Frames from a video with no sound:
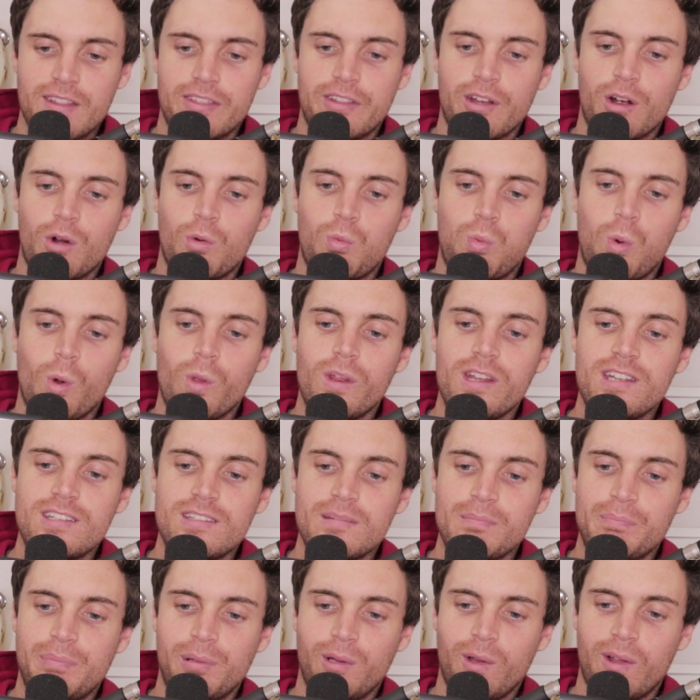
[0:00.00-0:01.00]
There are
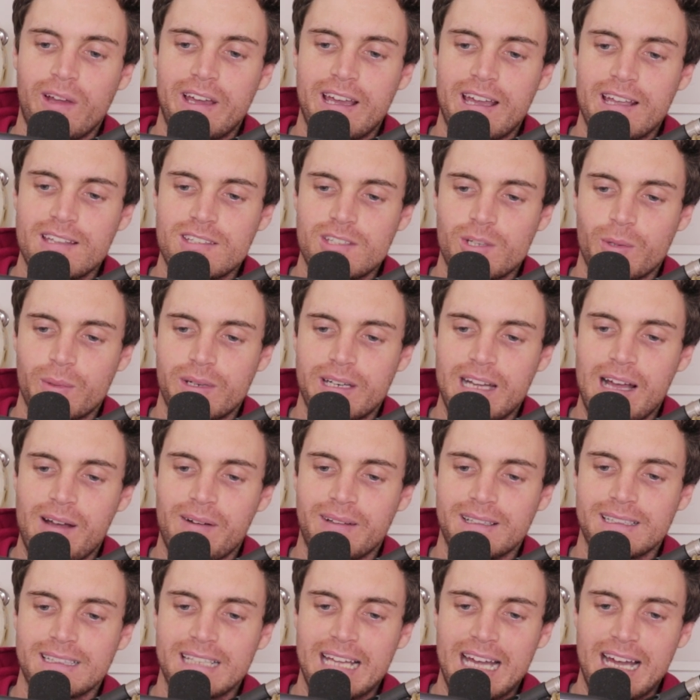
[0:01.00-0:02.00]
Woolies employees who are
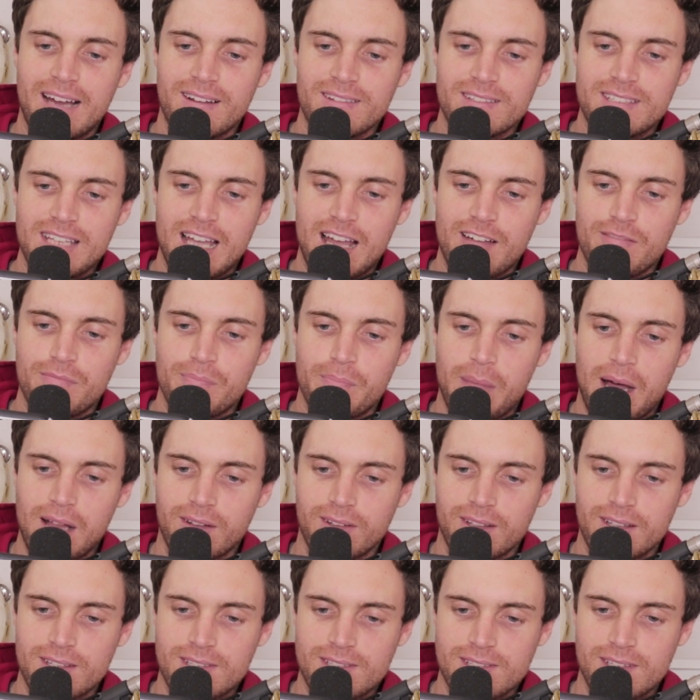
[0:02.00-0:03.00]
now allowed to have
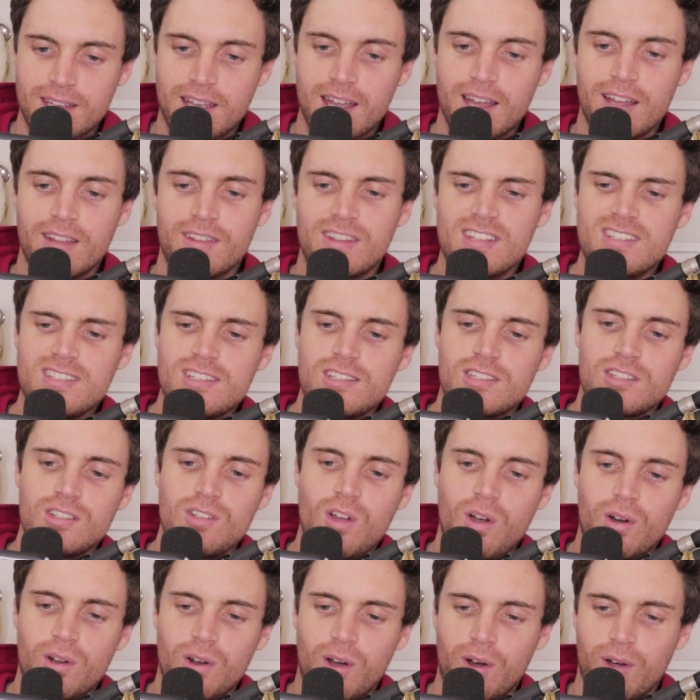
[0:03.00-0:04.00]
mullets. This is
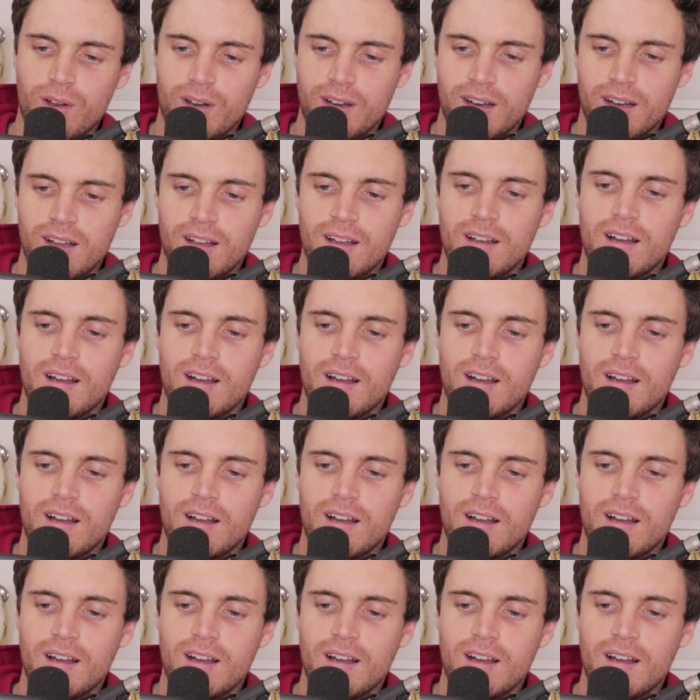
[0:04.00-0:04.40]
not on.